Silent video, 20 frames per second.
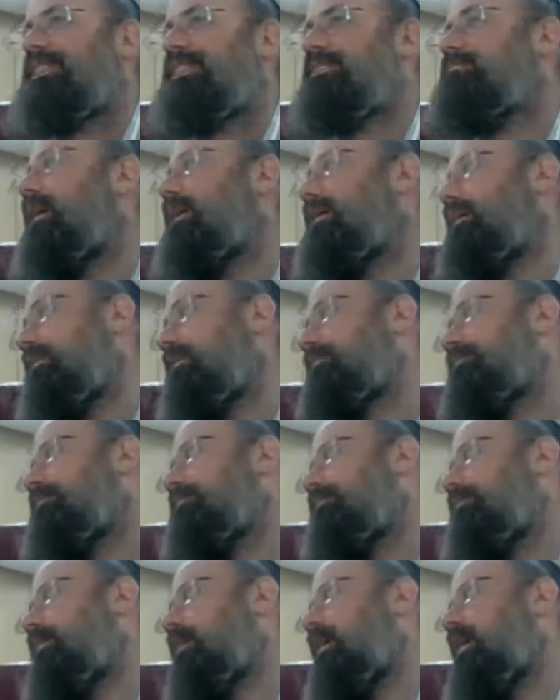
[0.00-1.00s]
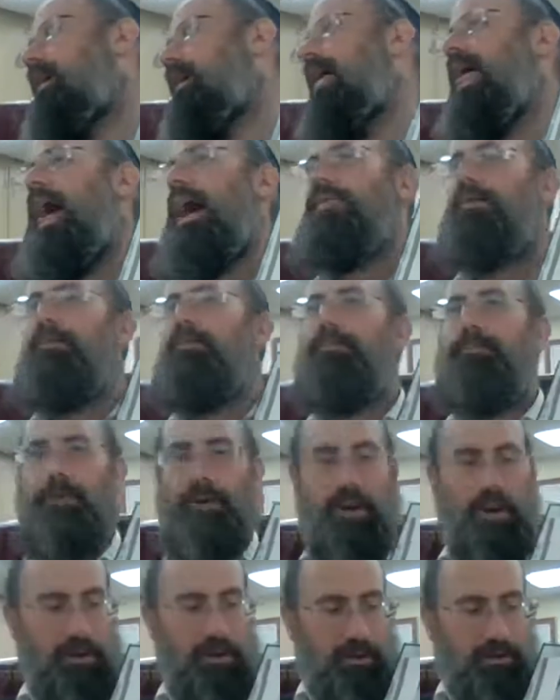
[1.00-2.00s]
smelly. And a
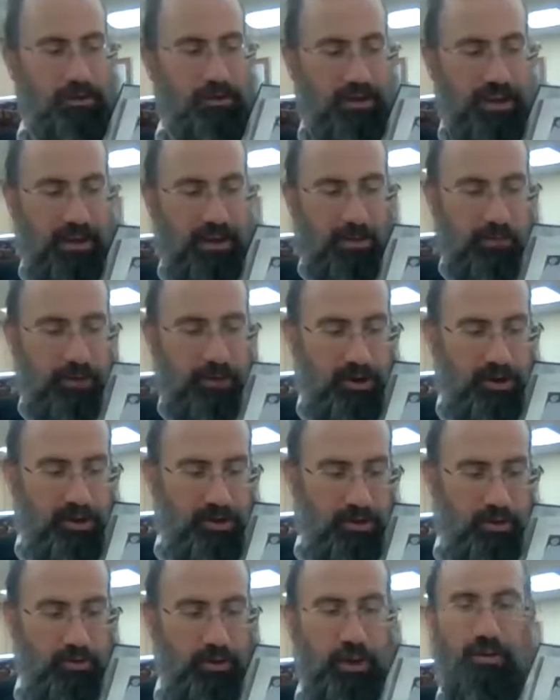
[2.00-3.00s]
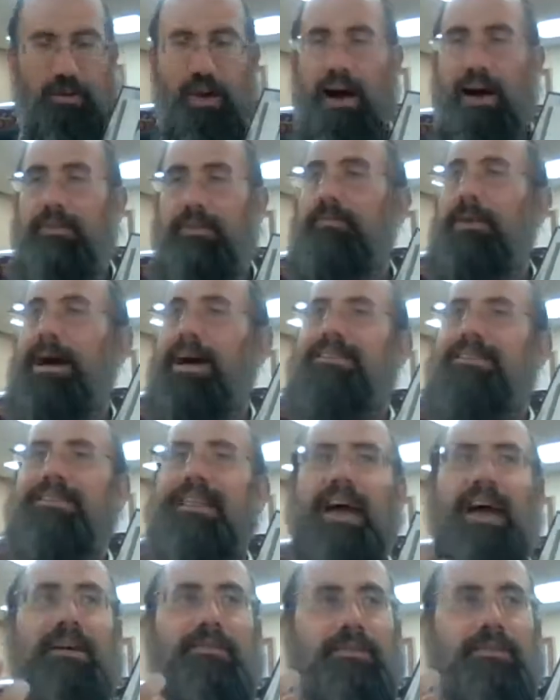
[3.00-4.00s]
bird, if you take a bird all the way around, it might
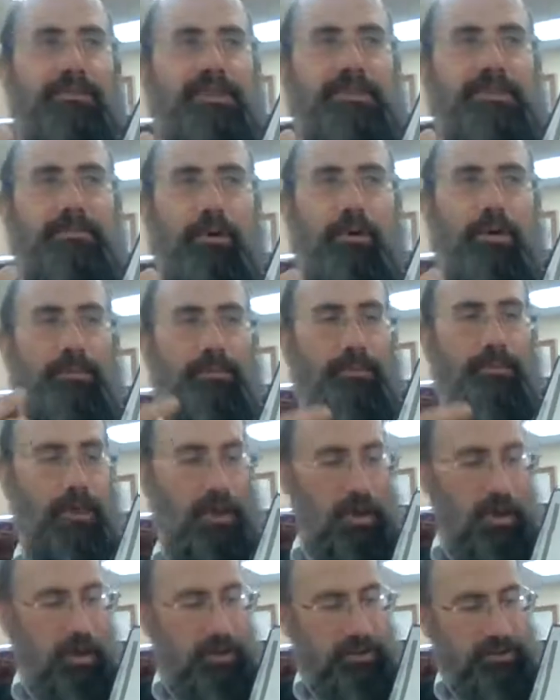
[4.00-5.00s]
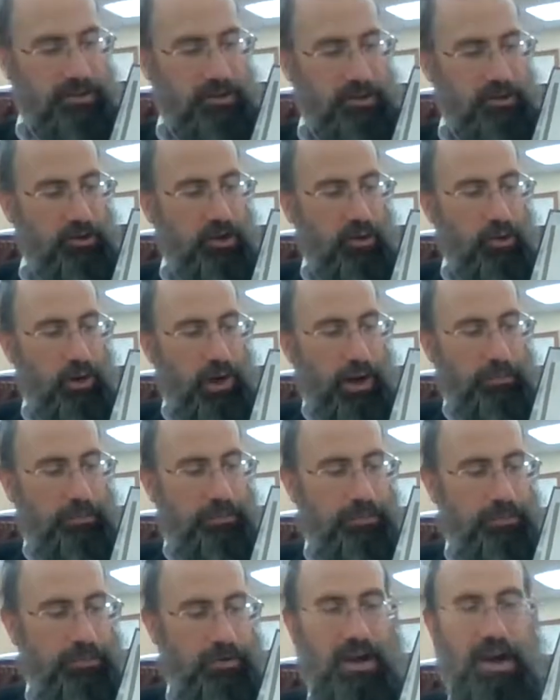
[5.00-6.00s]
die from the smoke. So you go up
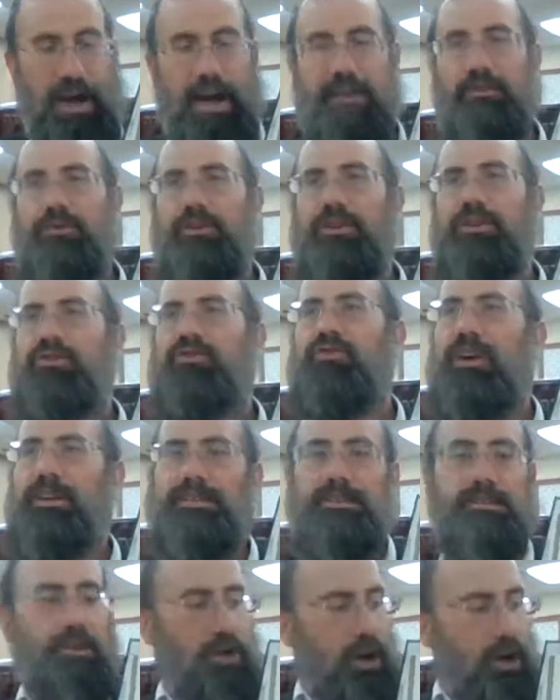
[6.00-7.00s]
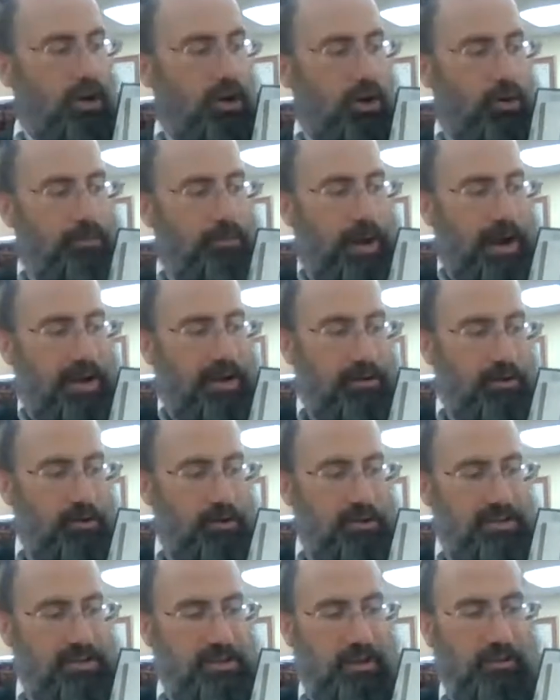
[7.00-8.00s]
and you retrace. You can't go back on
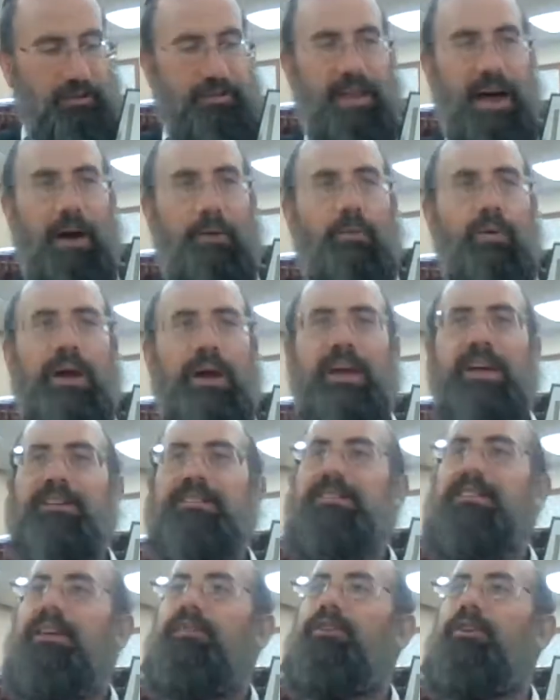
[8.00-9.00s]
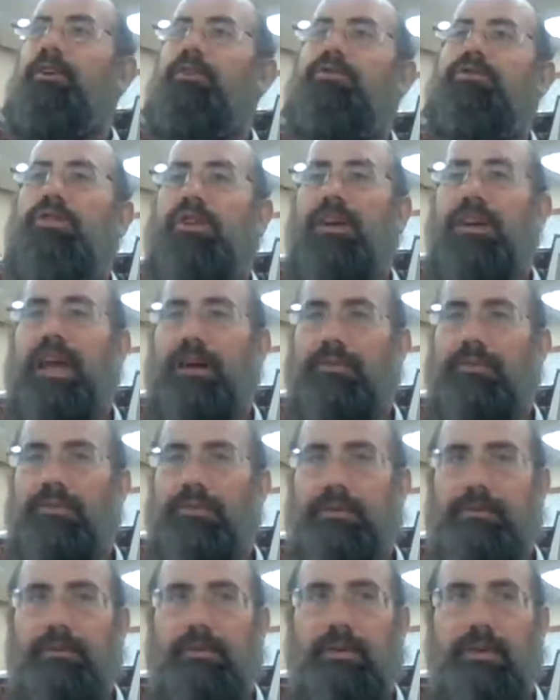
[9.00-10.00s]
yourself that way because you never go to your left.